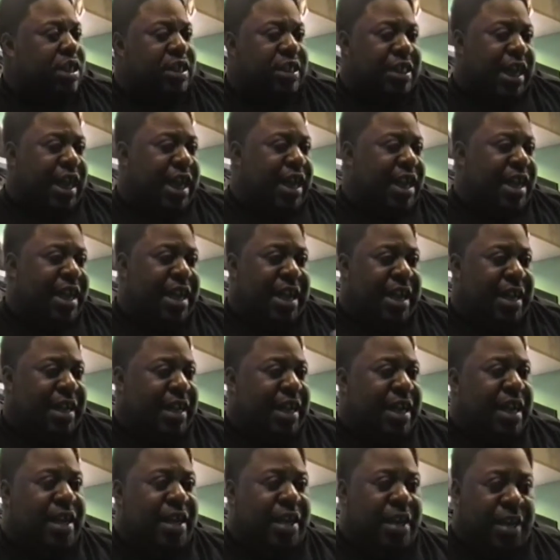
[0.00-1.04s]
than at
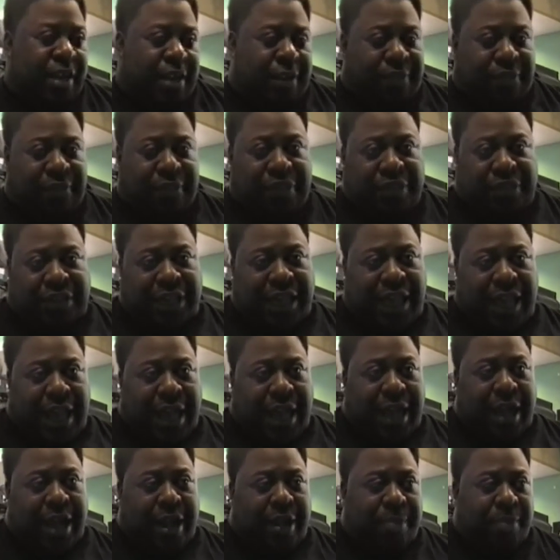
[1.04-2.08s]
any other
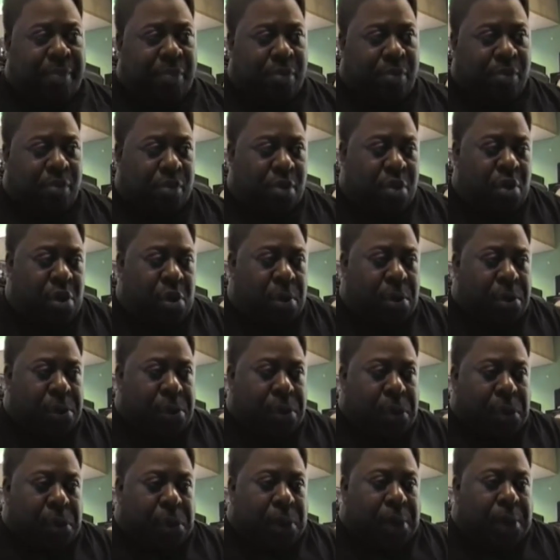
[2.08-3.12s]
time.
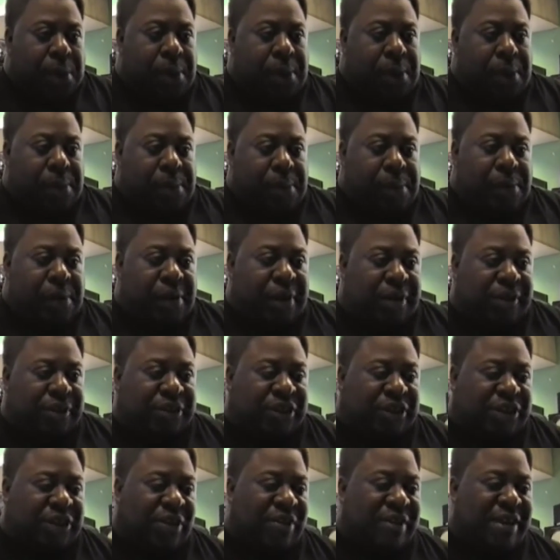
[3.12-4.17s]
Well,
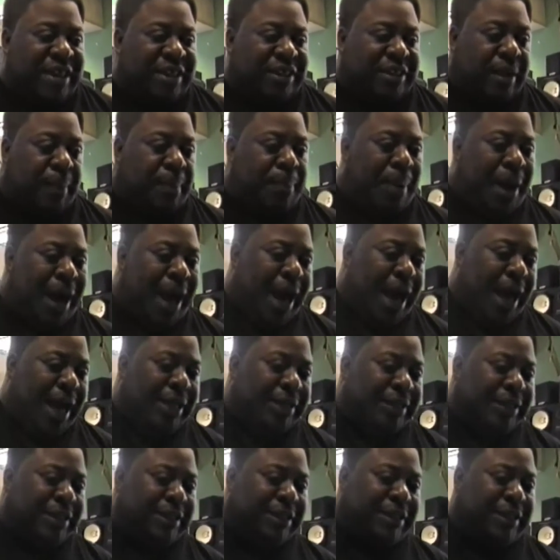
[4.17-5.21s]
so there's a
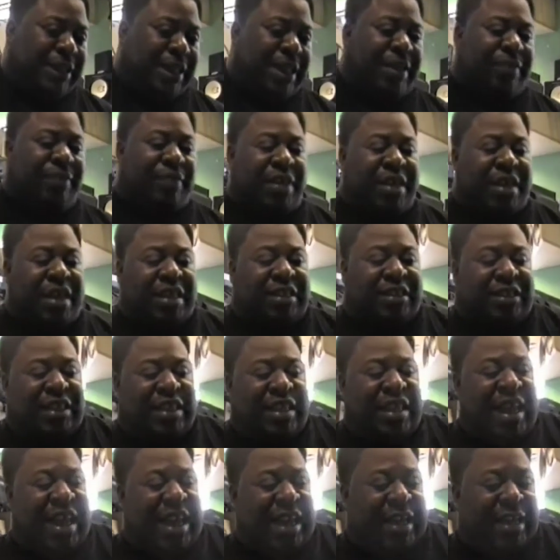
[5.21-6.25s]
positive and there's a
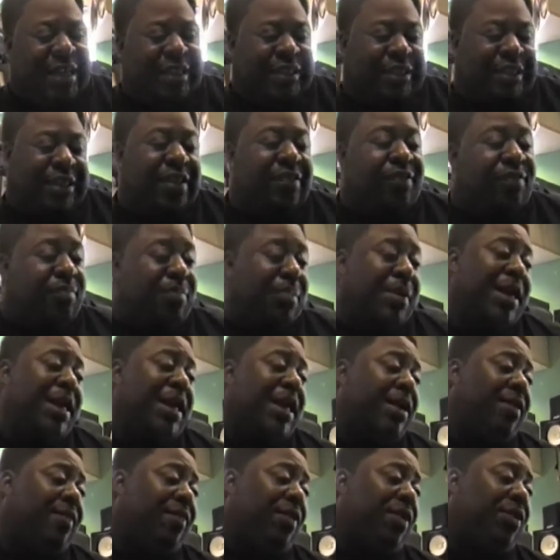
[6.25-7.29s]
negative.
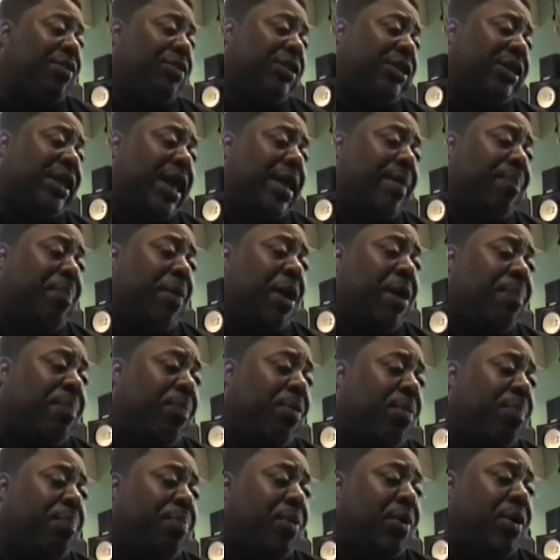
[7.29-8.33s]
Many of those same
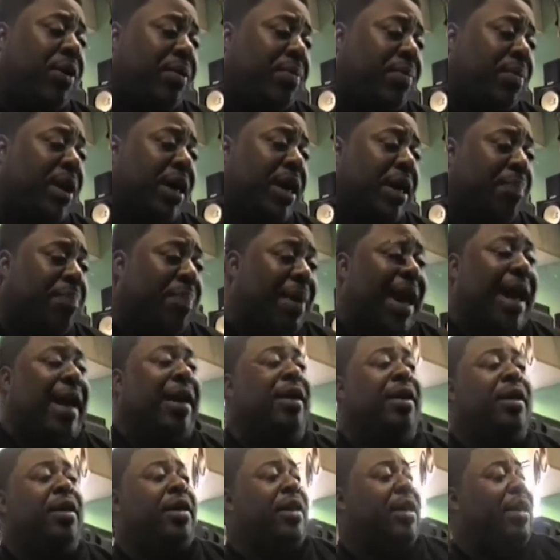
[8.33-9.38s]
people putting money back
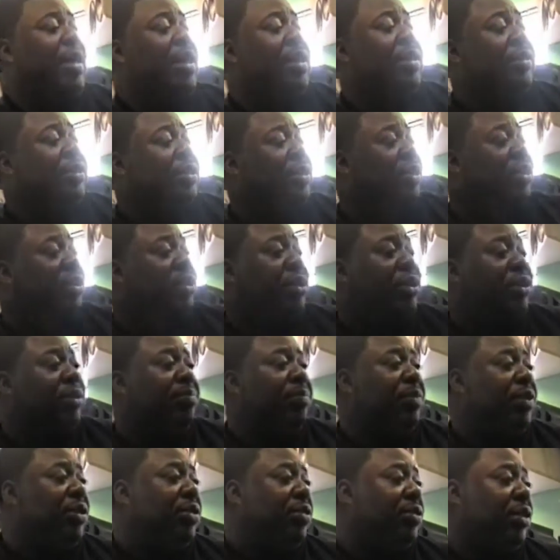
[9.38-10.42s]
into the
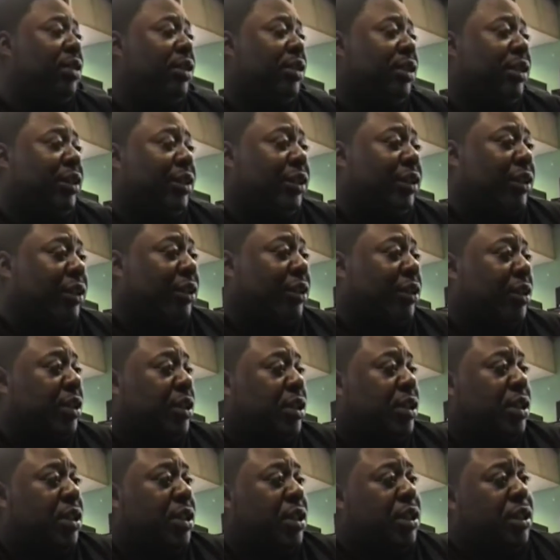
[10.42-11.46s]
community.
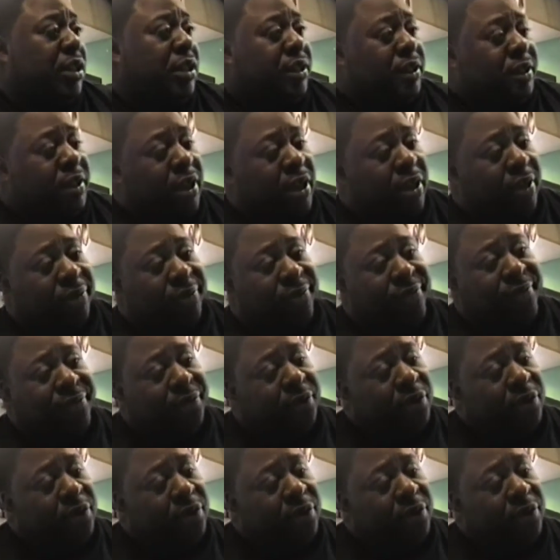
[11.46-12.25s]
You know,